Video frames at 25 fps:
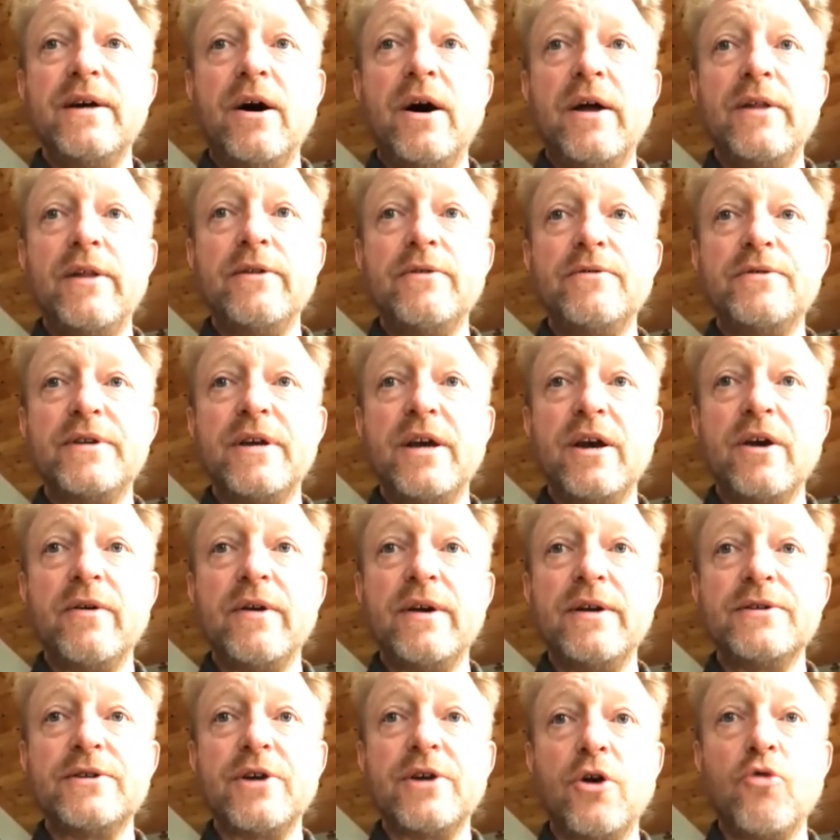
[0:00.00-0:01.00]
on those
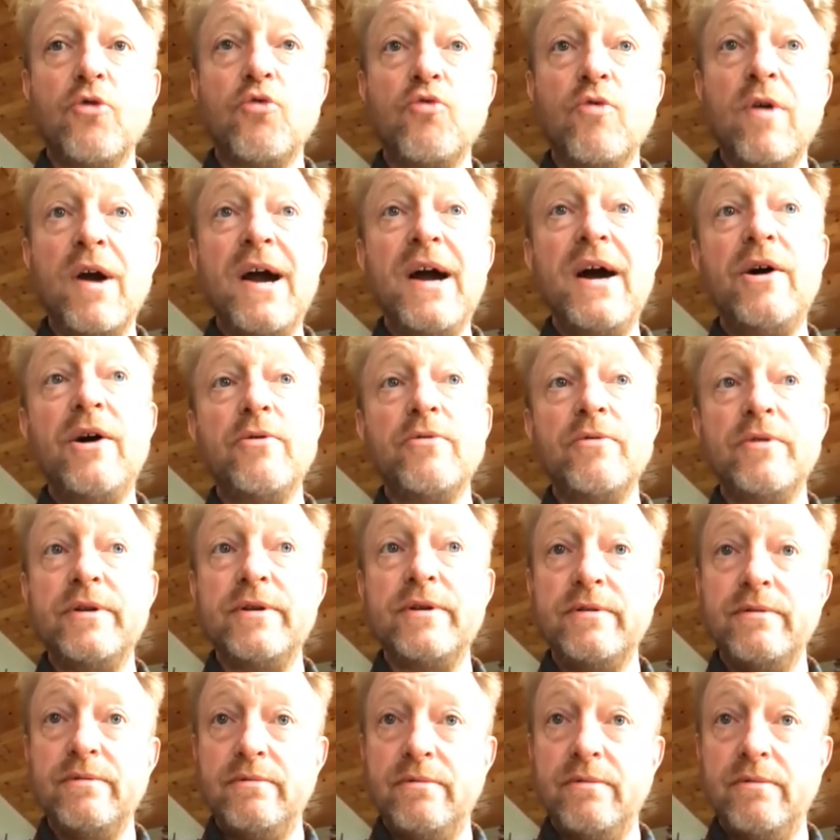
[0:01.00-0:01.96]
areas around